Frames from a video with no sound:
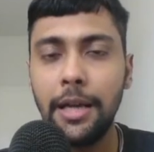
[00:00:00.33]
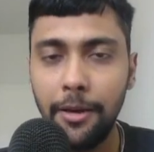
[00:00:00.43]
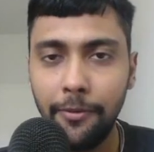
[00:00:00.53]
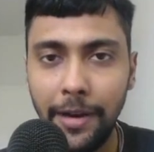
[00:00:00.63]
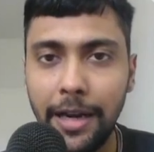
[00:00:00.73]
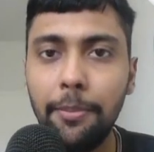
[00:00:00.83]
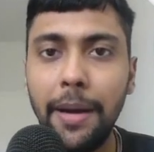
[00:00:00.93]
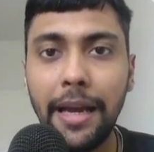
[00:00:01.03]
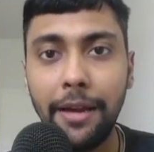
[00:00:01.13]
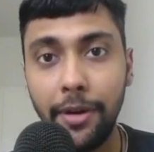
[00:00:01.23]
Welcome
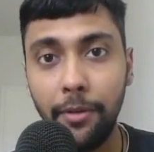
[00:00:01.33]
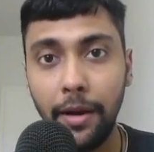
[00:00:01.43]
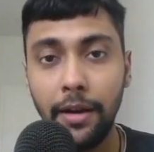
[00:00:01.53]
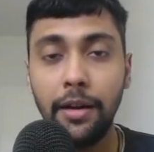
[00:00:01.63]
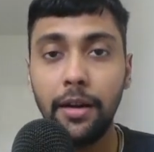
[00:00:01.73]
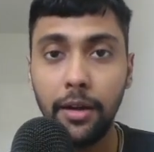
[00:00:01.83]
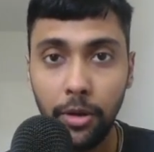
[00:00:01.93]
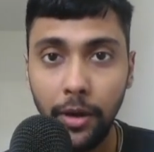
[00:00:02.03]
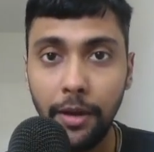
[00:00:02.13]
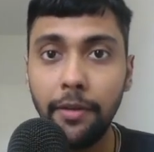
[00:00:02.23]
back everyone.
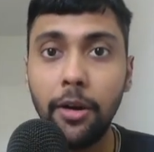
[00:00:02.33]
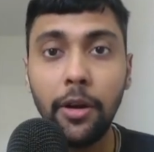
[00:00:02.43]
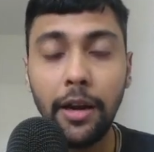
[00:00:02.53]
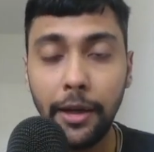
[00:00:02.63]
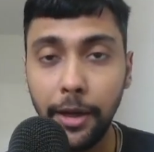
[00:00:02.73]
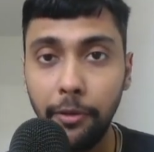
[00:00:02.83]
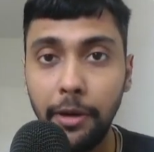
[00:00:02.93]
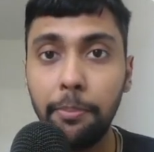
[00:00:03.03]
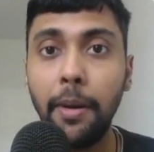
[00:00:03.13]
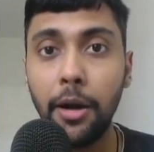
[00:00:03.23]
Today we are going to continue
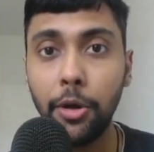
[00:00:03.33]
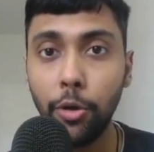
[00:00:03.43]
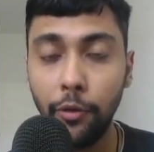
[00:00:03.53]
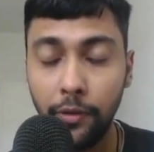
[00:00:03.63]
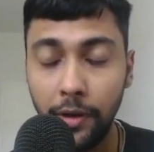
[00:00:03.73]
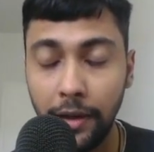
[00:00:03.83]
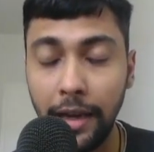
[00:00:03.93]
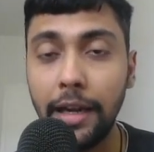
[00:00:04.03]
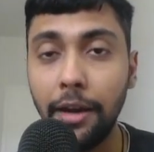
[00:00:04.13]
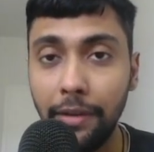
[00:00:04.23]
with part 2 of
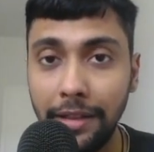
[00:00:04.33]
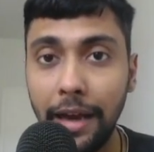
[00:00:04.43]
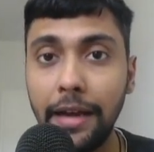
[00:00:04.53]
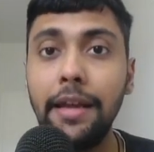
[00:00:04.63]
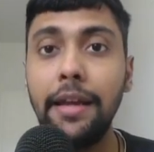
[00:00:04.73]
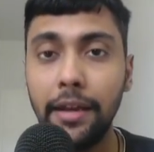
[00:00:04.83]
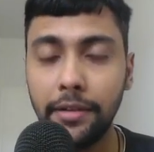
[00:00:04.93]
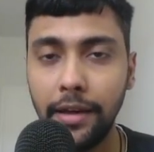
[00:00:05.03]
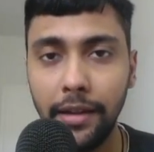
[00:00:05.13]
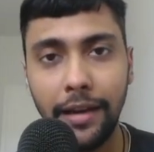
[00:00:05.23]
Data with Danny, case
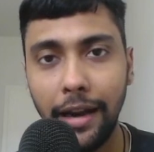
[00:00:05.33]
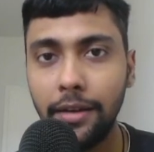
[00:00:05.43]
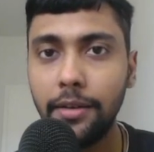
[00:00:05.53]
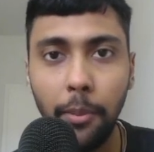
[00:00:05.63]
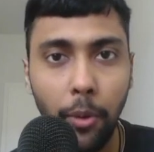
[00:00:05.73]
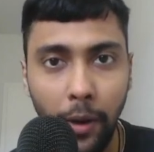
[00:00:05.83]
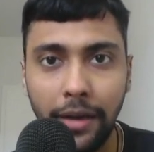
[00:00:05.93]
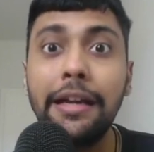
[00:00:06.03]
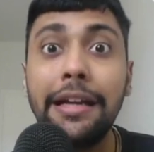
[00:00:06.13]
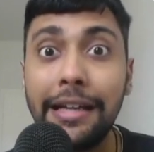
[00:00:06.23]
study challenge number
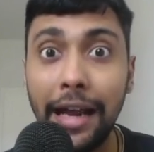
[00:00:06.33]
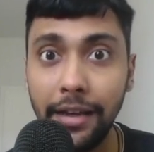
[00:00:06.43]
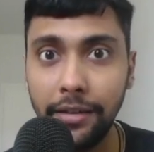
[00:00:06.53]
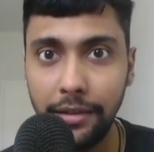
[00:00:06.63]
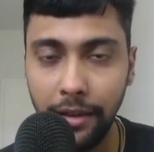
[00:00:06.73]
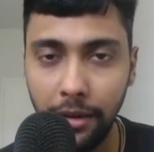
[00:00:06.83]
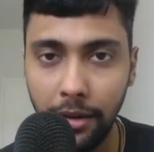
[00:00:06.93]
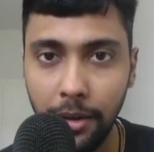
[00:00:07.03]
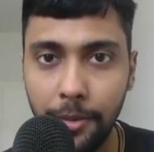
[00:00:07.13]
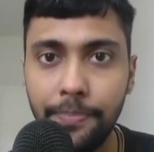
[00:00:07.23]
1, Danny's dinner.
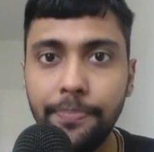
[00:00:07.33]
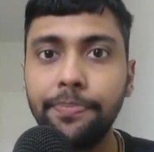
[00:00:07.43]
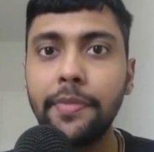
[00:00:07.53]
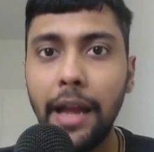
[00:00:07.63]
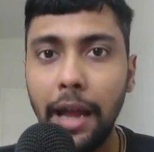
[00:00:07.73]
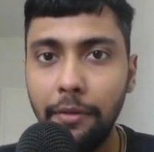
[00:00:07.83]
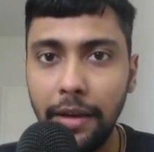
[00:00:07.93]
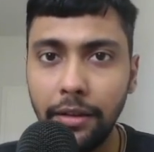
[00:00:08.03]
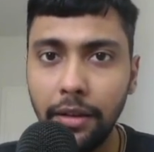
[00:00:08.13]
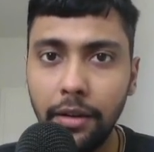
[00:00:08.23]
I've
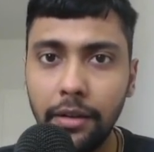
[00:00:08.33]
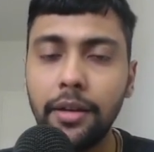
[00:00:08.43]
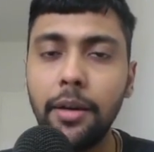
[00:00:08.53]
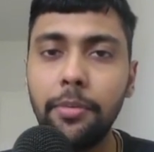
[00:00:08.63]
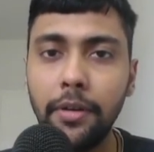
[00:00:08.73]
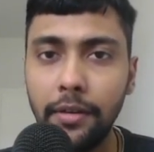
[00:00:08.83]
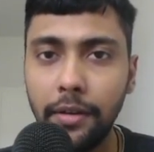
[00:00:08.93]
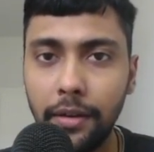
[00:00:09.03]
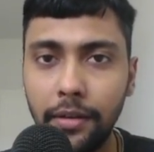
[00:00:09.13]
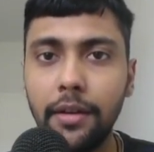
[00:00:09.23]
linked the description
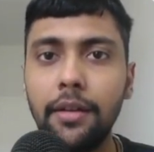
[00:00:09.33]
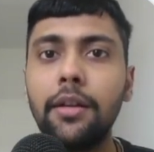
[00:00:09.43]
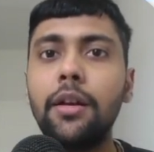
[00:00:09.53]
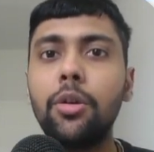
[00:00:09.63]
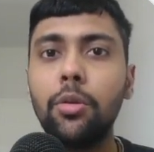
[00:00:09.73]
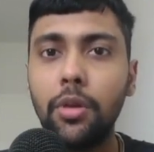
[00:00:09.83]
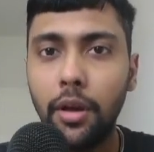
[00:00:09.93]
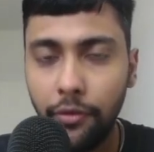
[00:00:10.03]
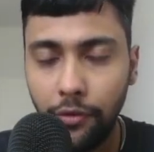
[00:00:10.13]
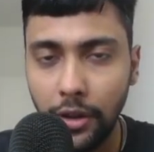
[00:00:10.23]
section to
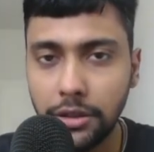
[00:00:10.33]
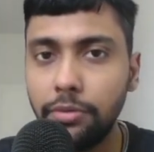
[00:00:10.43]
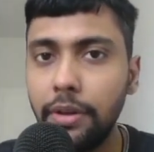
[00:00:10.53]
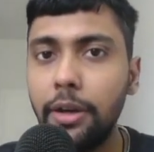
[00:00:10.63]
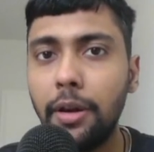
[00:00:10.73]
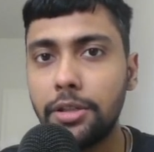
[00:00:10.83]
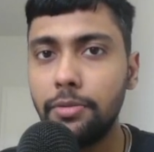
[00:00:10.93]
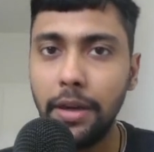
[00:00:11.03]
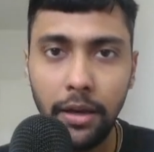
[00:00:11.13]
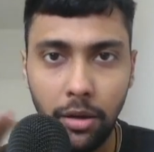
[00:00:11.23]
the first video as
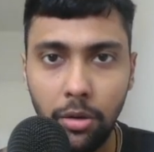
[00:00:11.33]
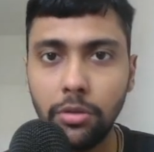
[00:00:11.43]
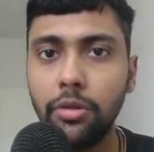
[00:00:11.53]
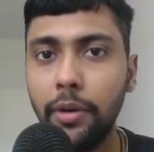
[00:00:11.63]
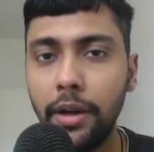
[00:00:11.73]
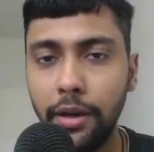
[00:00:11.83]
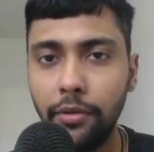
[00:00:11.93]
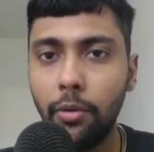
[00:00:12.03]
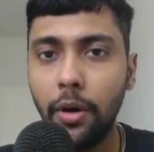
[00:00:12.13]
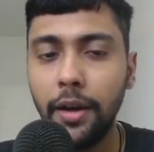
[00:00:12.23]
well. Go through it if
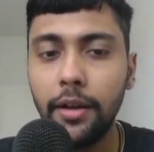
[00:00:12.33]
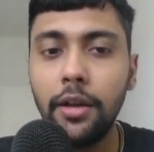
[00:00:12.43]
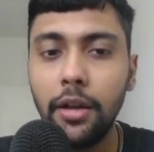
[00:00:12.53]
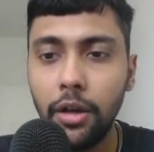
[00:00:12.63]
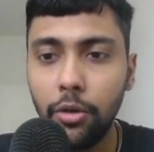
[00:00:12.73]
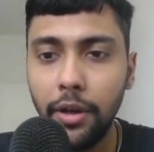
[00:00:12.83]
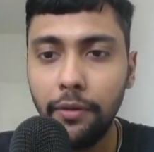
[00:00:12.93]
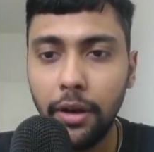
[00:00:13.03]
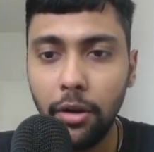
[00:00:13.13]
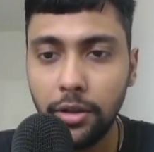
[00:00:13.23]
you want. Today
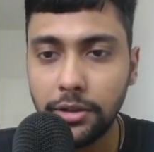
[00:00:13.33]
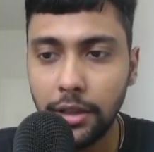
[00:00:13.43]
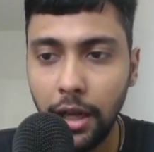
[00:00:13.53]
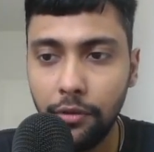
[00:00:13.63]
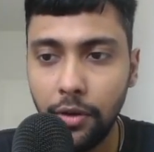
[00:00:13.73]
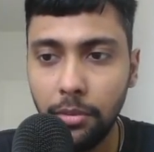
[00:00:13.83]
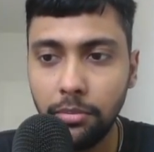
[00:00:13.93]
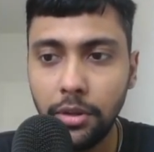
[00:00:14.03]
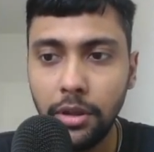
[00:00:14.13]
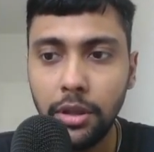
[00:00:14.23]
we are going to start
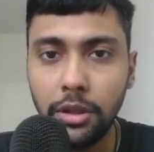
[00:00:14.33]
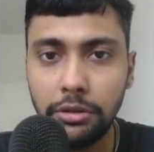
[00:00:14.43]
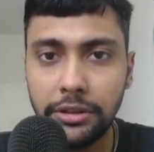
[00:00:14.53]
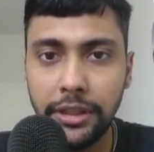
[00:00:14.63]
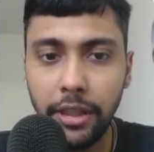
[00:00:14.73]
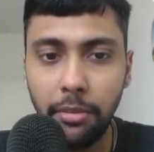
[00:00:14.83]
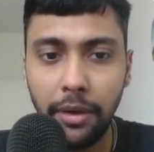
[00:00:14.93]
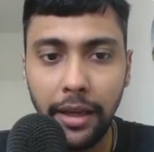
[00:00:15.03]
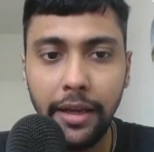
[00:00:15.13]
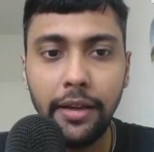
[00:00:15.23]
from question number
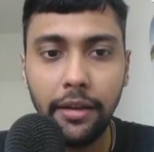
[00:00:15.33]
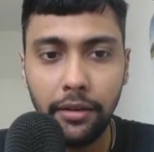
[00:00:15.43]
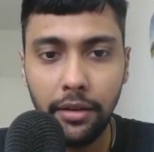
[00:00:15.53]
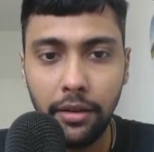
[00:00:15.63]
8 here.